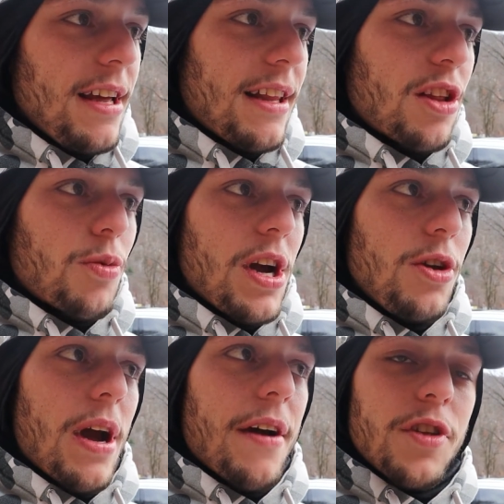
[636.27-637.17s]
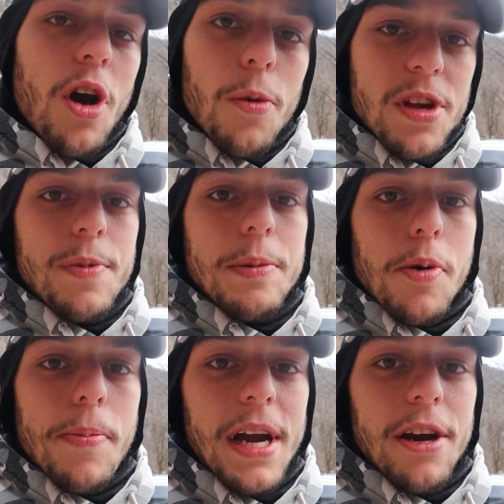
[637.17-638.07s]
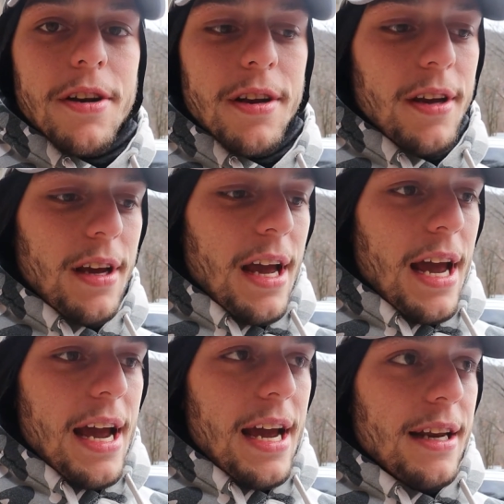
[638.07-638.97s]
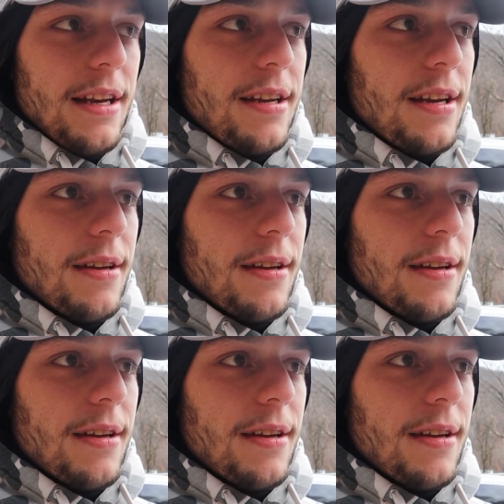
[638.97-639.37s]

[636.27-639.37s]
That's why you have to always be prepared, and